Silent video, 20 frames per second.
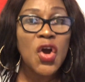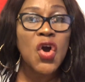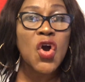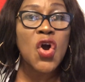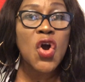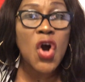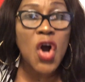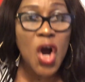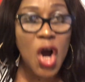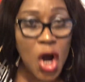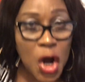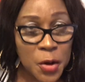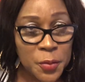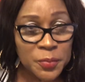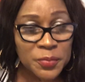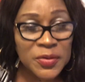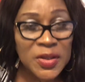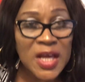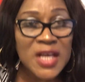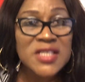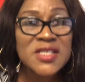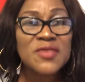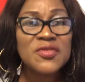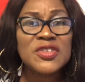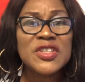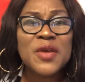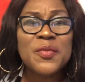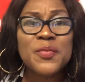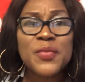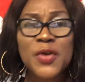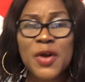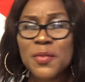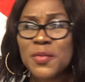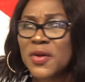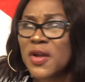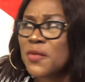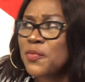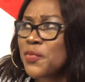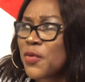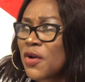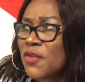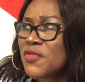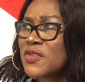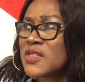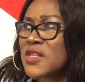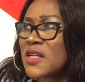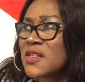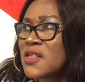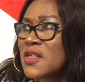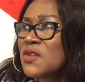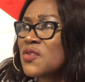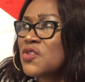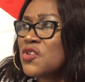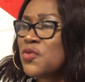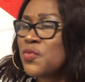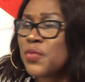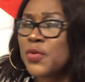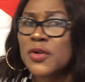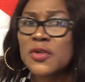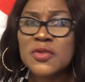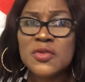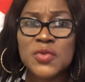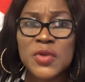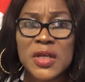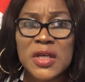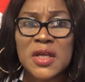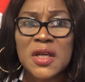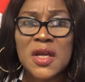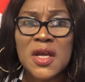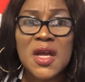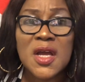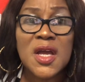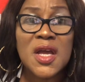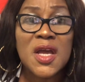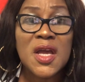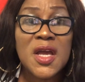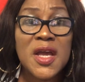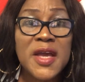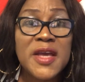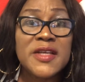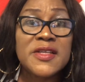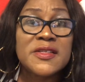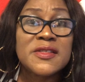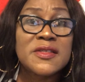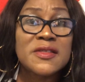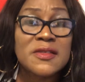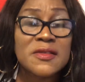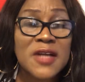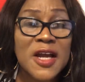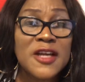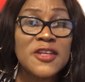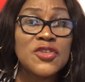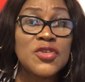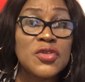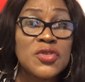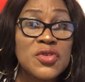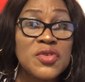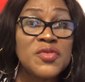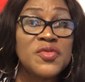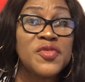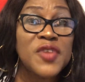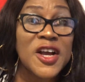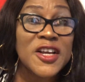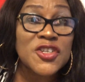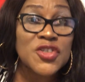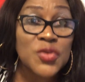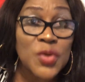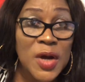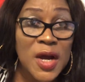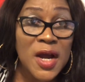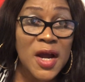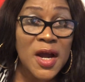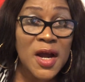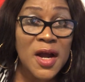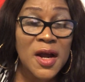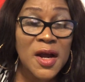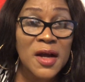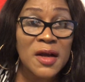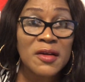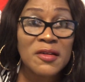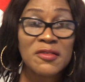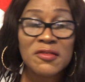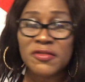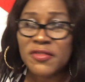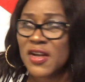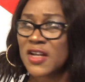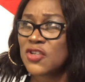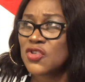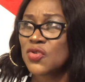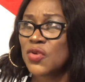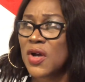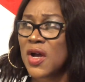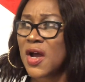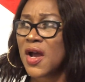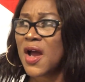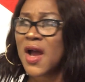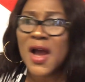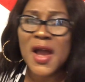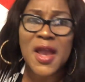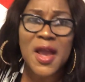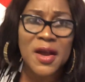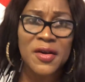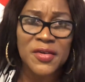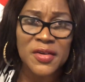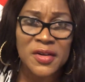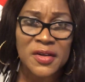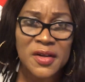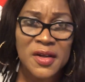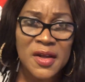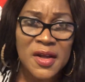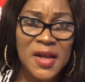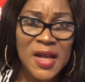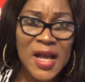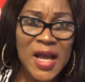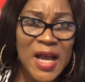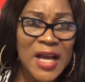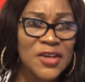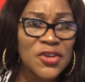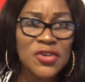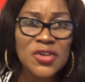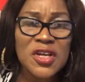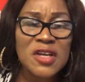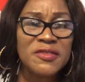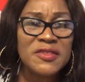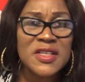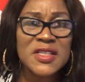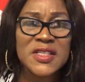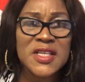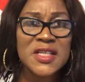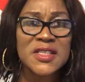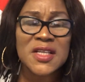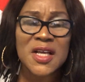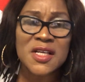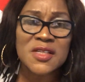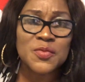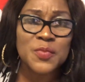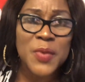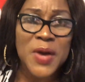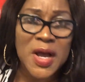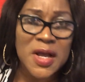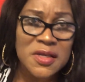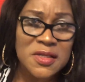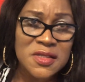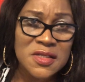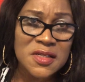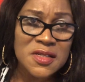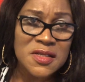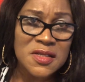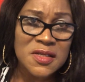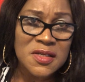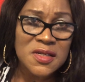Come. There's even a province, I think New Brunswick, is trying to do visual hiring. I don't know if the date has passed.